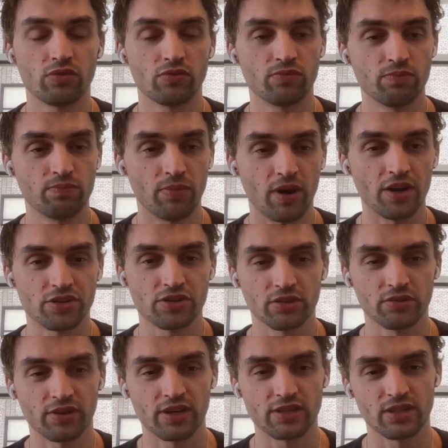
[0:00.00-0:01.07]

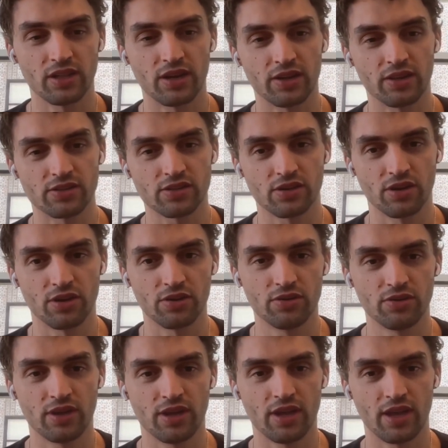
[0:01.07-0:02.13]
modularize a lot of this
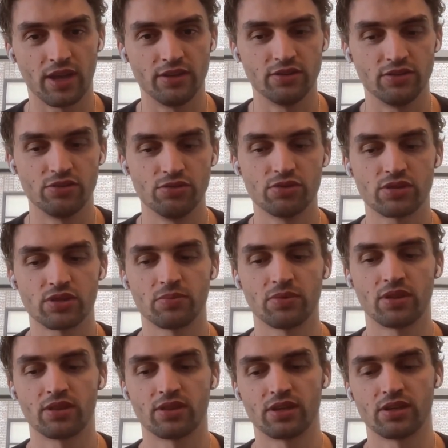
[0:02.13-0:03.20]
code and do some of the
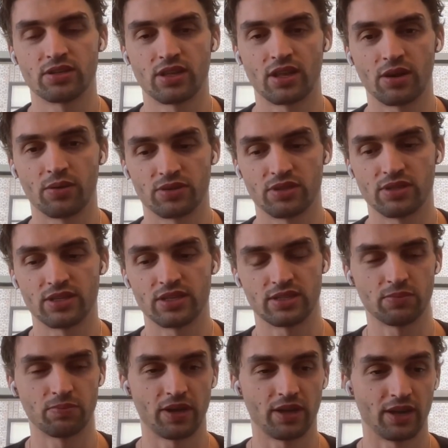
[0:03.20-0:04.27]
things that I was
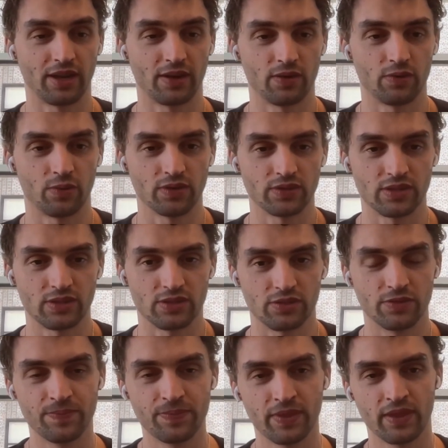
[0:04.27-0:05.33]
anticipating I would want to do.
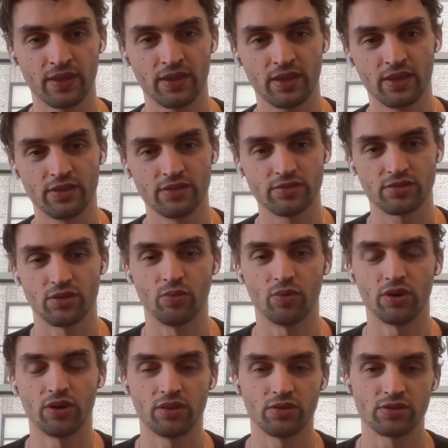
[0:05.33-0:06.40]
So one
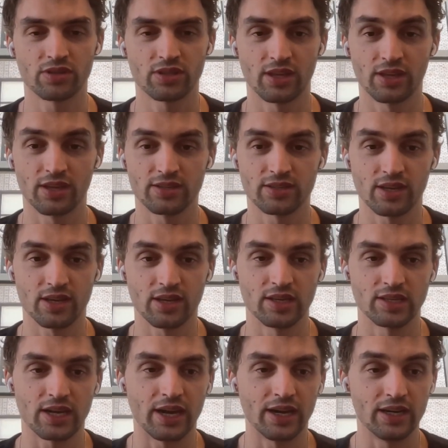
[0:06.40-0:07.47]
of those things is
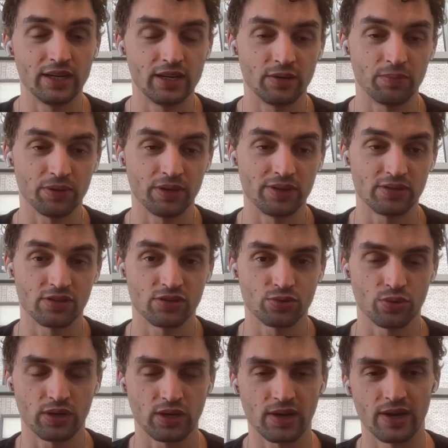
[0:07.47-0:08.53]
I needed a place to
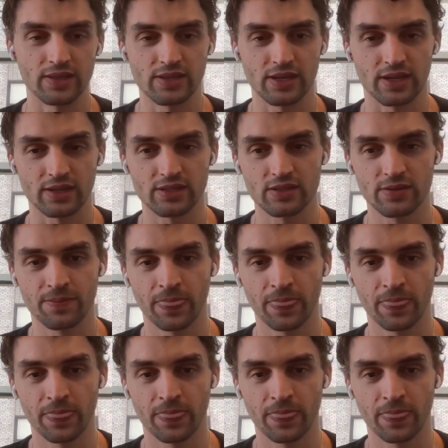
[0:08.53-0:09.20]
store context.